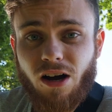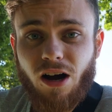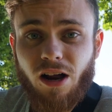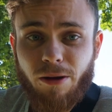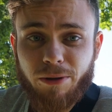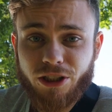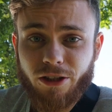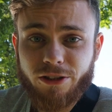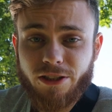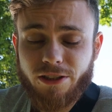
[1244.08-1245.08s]
I like my
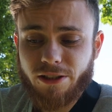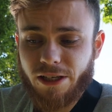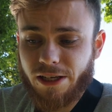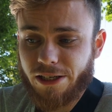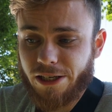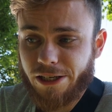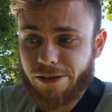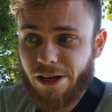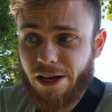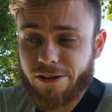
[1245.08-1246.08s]
chances, and uh,
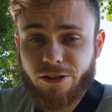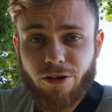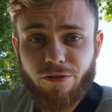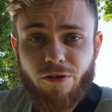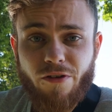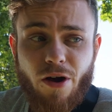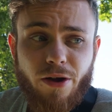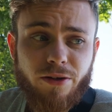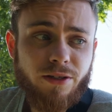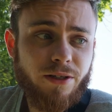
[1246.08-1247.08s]
yeah, took a few
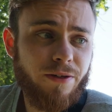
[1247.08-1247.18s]
photos.